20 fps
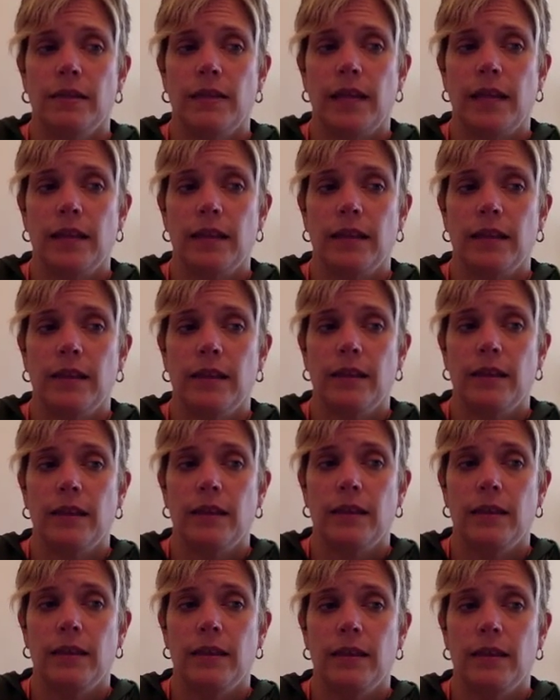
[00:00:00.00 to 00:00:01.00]
that
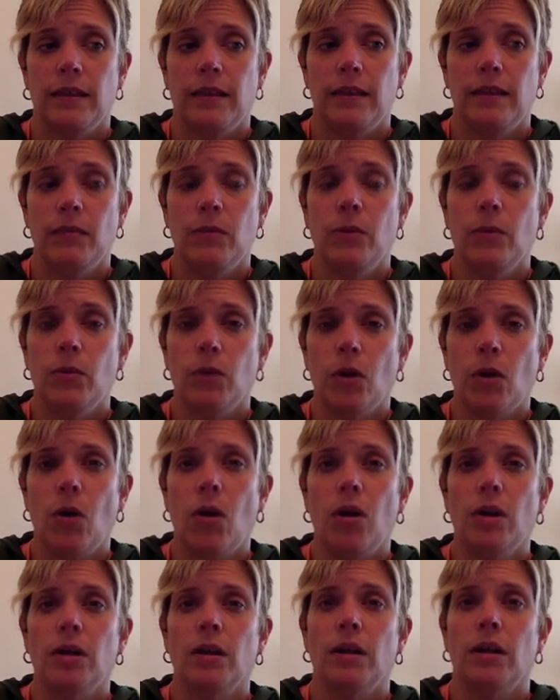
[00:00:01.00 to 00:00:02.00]
we will
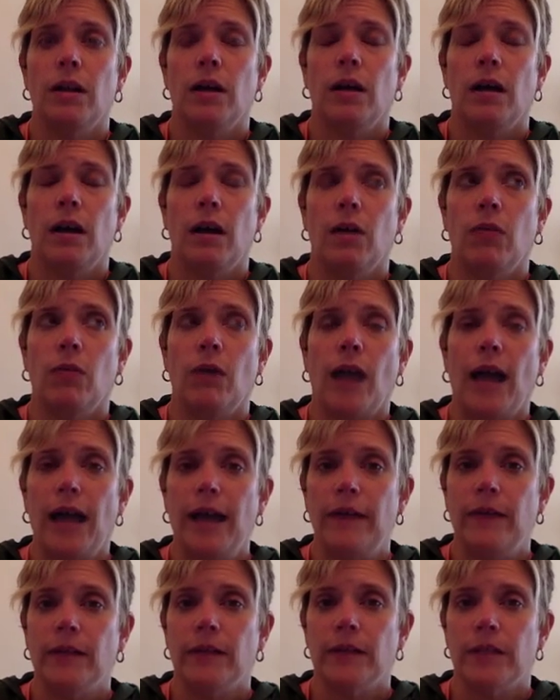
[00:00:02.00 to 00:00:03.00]
all
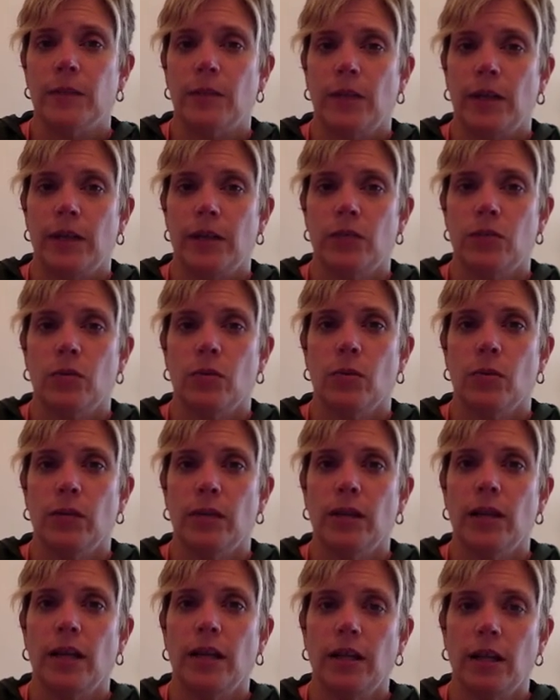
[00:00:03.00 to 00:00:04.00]
arrive in a space where
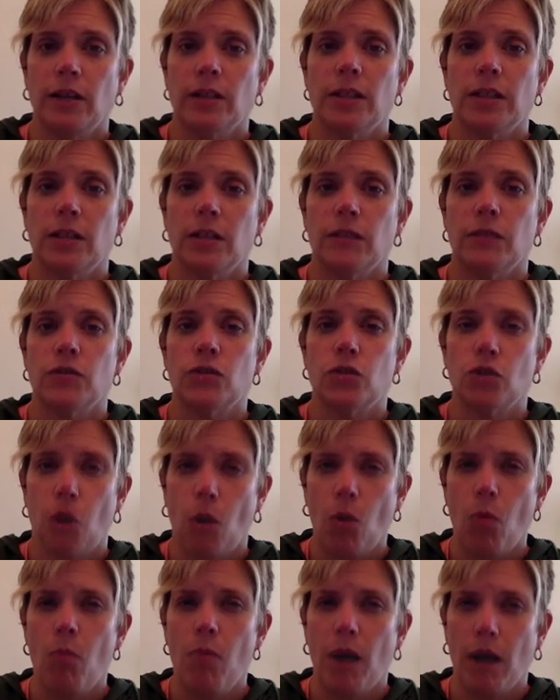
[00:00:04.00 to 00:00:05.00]
we like ourselves
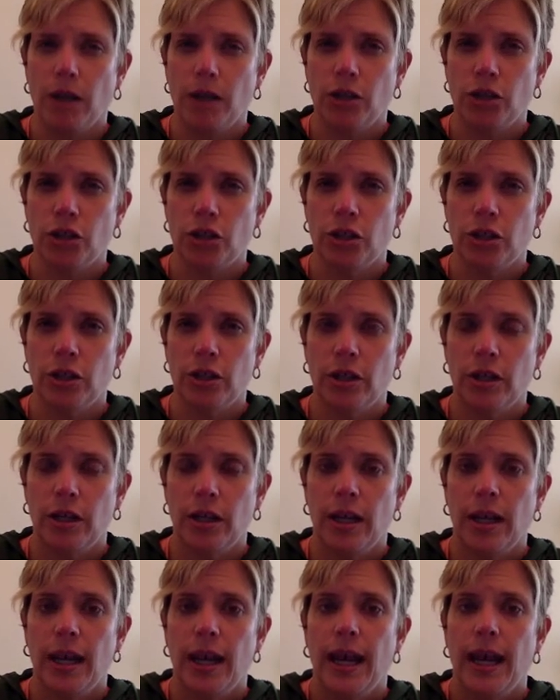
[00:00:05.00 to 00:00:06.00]
so much
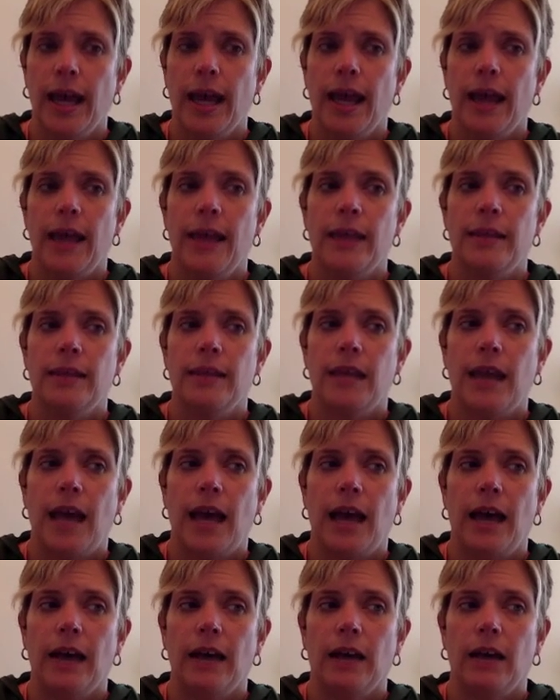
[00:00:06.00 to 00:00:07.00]

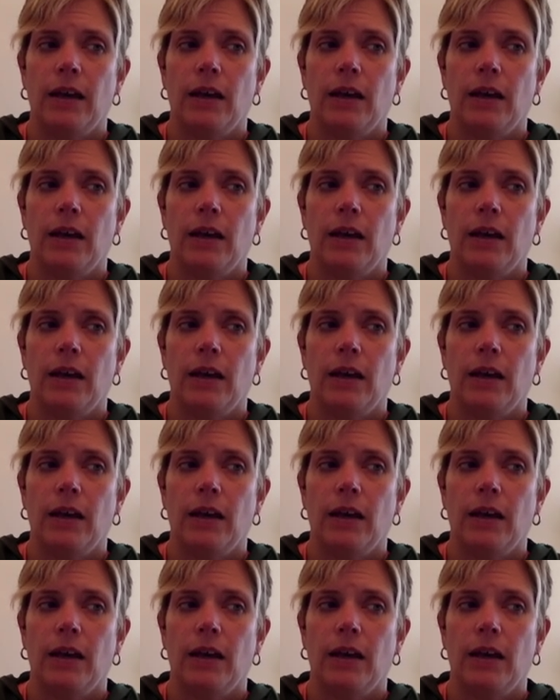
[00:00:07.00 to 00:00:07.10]
that